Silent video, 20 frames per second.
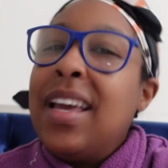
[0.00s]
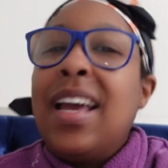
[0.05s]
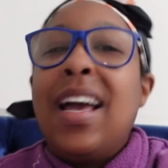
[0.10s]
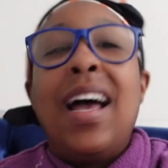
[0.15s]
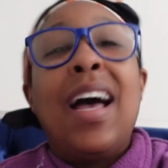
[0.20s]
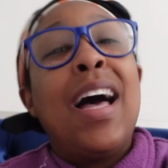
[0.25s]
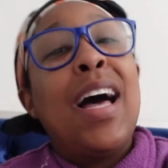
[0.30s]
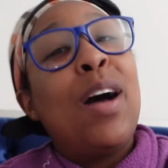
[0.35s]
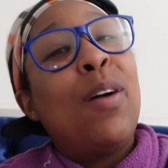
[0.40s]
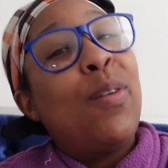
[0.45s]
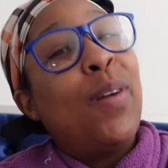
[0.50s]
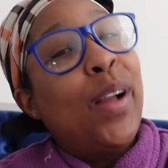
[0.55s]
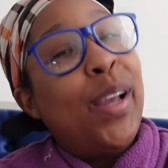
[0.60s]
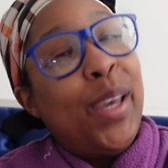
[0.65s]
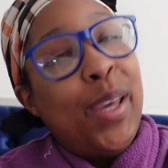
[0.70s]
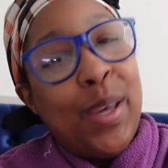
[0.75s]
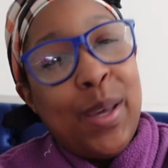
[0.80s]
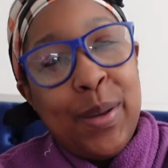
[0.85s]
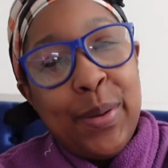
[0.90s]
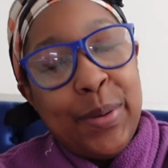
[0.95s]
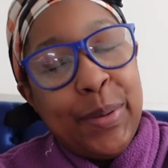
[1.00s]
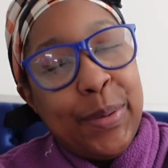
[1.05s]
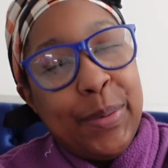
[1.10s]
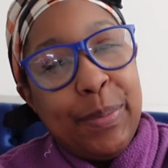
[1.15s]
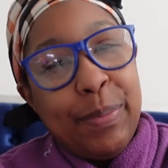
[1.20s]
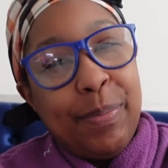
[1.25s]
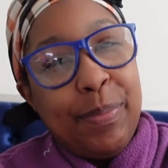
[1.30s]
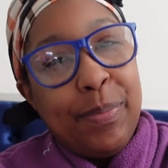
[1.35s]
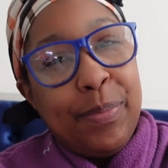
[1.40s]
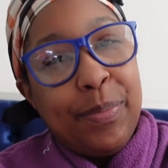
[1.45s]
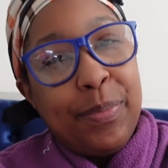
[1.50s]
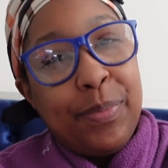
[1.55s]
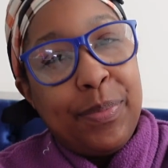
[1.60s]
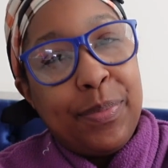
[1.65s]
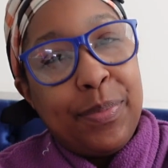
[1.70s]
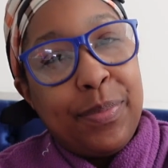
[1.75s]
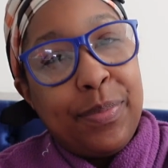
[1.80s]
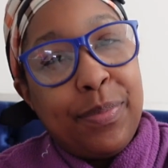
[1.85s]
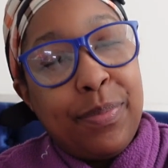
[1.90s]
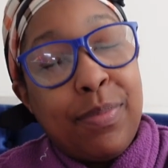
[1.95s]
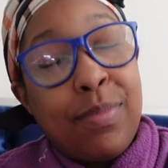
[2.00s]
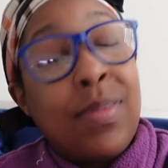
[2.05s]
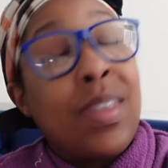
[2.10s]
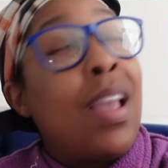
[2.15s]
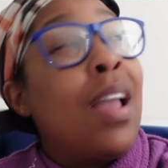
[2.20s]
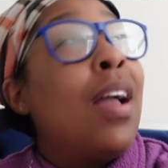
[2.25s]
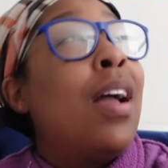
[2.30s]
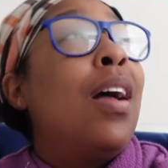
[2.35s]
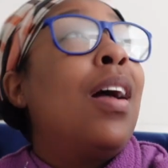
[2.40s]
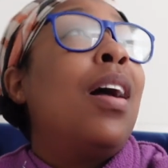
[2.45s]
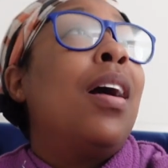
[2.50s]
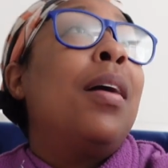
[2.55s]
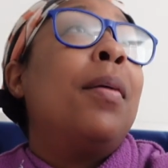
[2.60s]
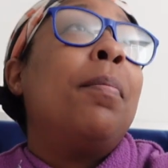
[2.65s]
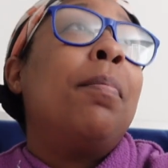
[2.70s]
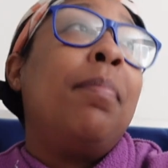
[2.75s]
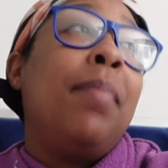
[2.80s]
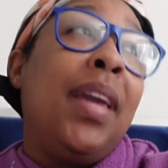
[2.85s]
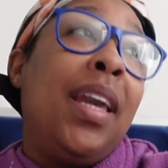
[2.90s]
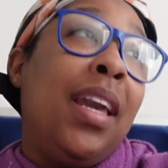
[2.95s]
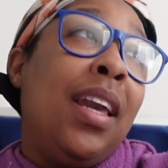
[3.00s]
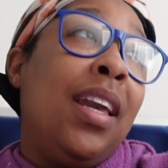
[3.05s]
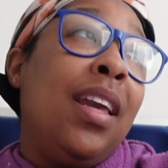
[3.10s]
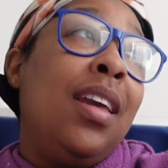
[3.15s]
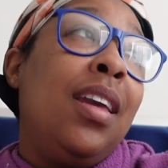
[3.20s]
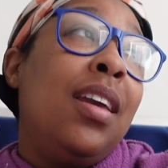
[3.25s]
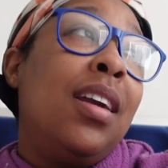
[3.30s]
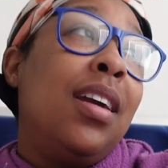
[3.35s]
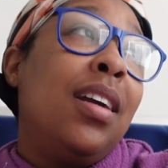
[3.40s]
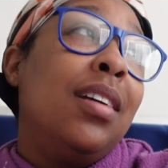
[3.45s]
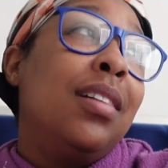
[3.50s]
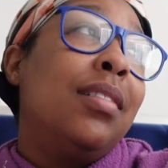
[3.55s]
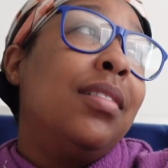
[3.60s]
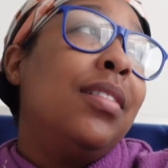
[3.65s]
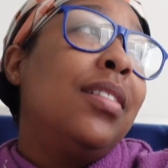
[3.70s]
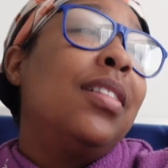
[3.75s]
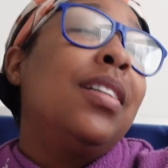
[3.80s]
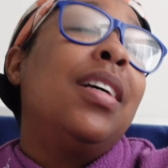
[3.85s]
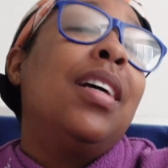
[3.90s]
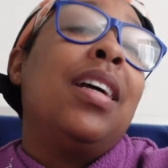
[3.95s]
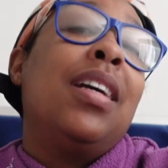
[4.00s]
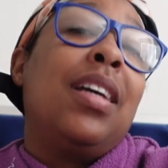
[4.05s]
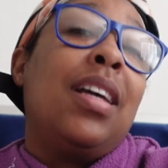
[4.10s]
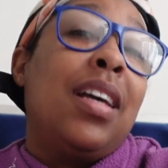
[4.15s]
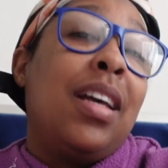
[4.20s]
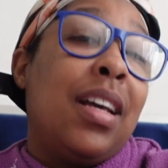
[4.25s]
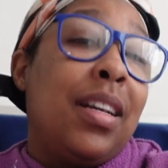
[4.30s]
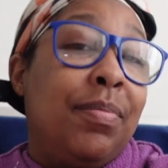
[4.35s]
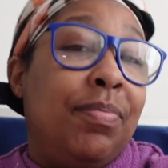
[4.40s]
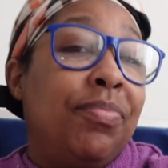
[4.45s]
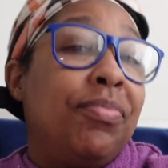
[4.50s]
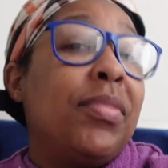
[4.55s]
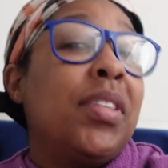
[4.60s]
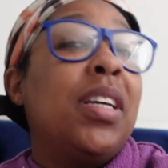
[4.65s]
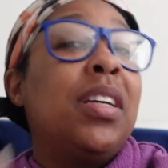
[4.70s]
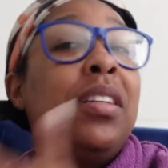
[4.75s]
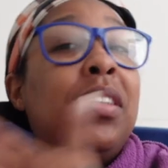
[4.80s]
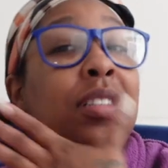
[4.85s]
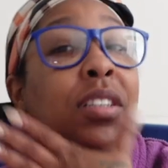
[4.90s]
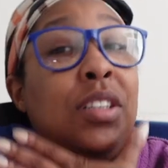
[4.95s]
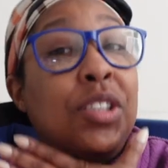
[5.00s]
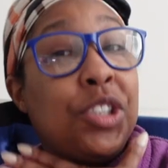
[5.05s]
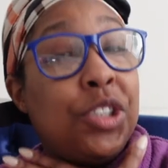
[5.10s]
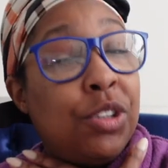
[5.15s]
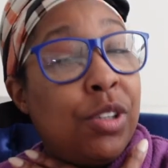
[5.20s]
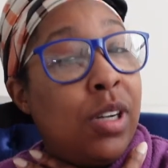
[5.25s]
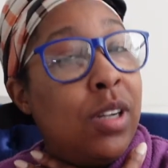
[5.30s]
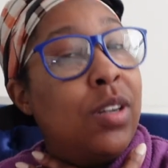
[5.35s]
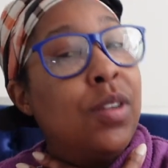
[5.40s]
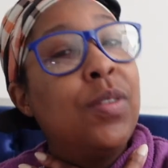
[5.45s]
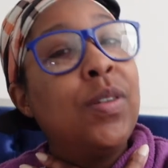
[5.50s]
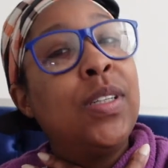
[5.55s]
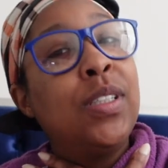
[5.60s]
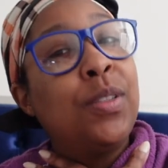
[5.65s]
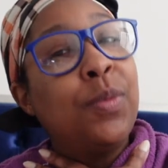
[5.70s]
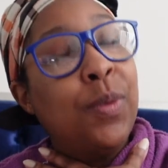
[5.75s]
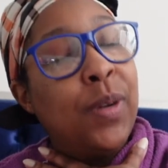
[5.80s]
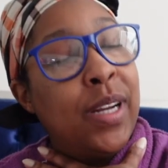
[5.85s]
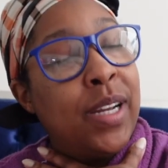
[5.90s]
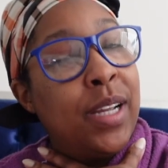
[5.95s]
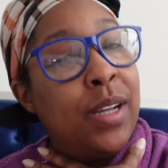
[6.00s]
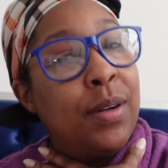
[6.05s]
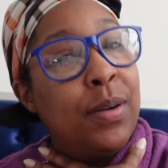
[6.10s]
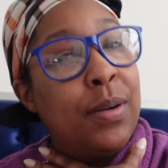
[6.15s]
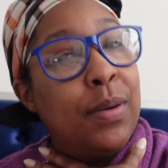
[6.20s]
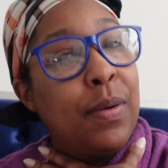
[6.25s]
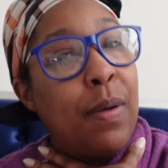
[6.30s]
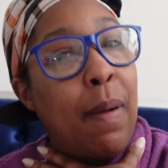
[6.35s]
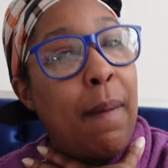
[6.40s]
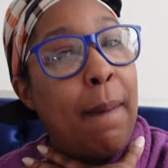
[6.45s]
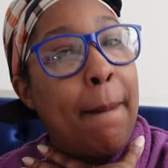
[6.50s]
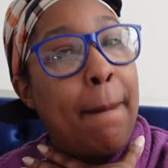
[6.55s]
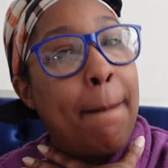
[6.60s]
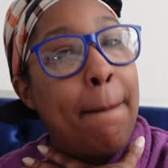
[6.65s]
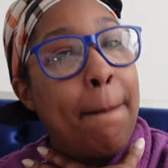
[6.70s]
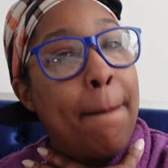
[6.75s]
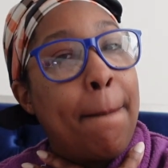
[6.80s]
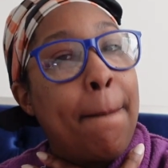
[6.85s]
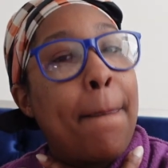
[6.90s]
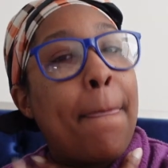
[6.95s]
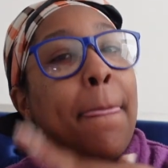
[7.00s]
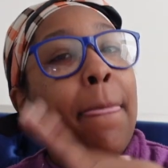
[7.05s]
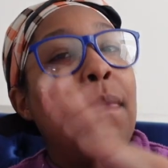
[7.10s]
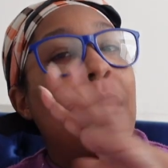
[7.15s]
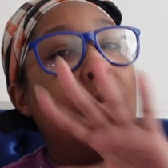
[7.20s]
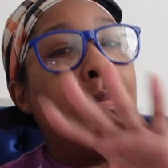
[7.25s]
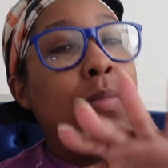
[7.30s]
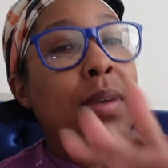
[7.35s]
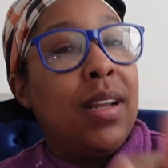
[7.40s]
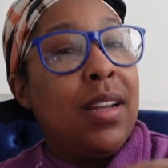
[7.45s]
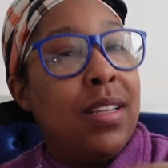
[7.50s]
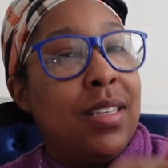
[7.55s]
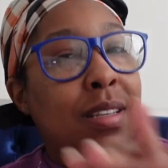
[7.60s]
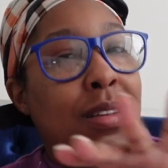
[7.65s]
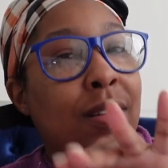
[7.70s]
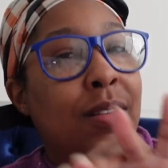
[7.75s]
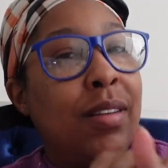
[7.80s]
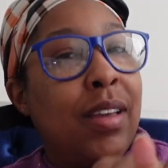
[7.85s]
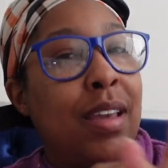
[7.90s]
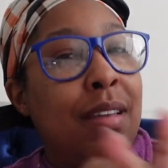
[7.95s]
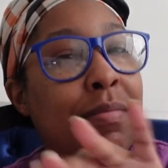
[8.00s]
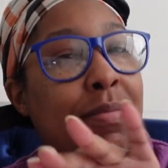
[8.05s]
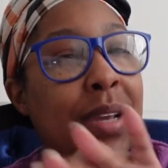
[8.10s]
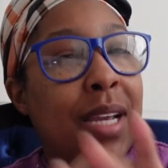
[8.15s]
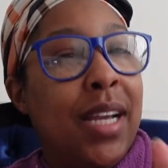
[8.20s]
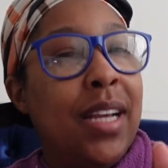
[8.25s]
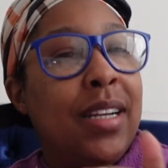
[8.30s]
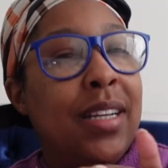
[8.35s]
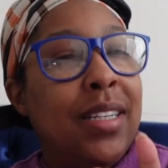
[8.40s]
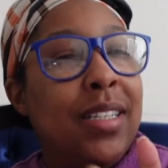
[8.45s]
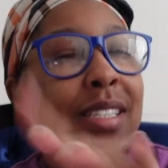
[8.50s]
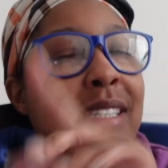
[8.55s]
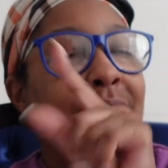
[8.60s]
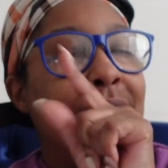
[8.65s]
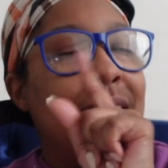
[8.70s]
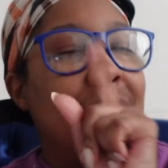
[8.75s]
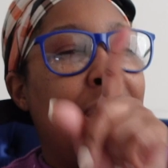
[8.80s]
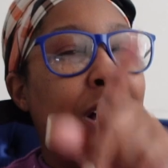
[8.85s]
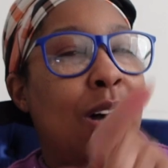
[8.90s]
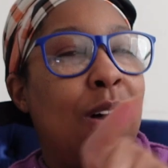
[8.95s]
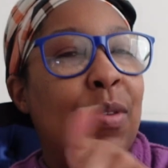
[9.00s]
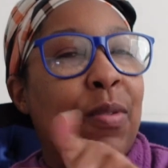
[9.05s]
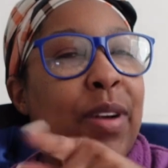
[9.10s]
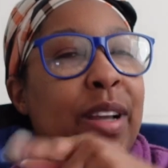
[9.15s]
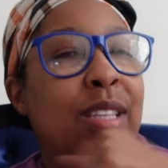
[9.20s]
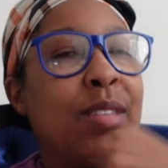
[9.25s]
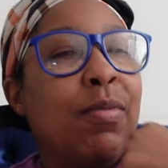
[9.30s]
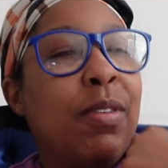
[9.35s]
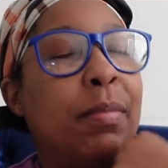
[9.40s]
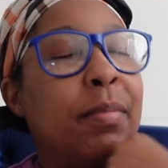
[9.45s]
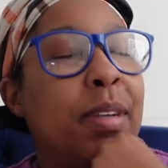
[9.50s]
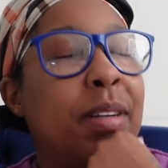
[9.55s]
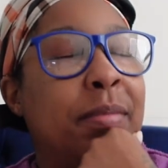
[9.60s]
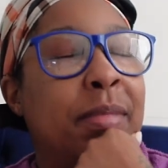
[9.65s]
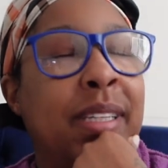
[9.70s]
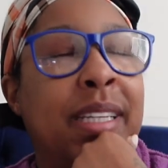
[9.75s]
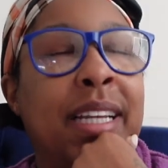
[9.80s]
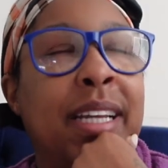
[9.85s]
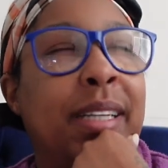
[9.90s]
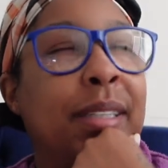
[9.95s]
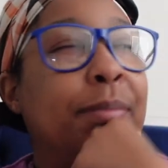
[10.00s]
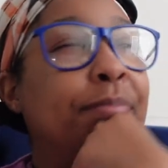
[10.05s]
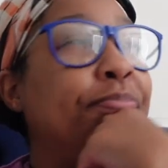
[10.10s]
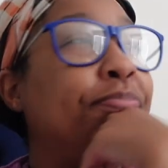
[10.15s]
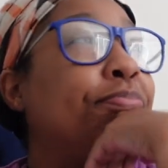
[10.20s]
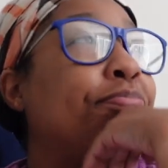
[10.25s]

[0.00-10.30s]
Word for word: How are you? Me, the struggle is real, but it's gonna get better. Just always remember that.